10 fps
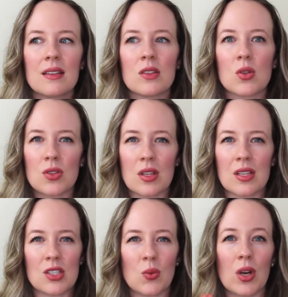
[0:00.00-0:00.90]
those are the
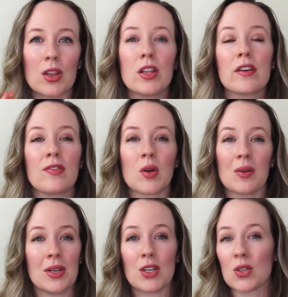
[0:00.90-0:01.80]
things you want to look for
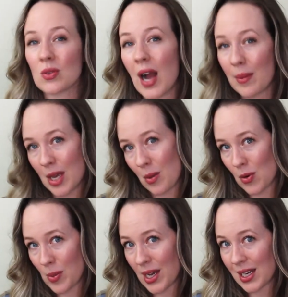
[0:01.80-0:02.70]
when you're grabbing a
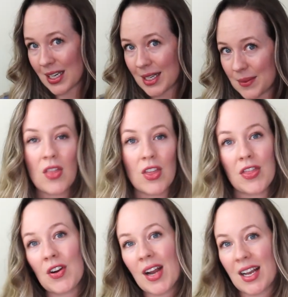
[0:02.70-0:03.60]
probiotic. The
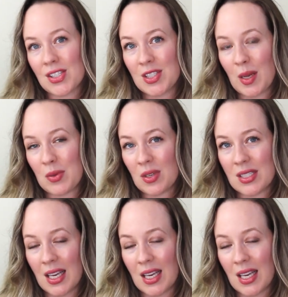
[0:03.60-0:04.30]
third action step you can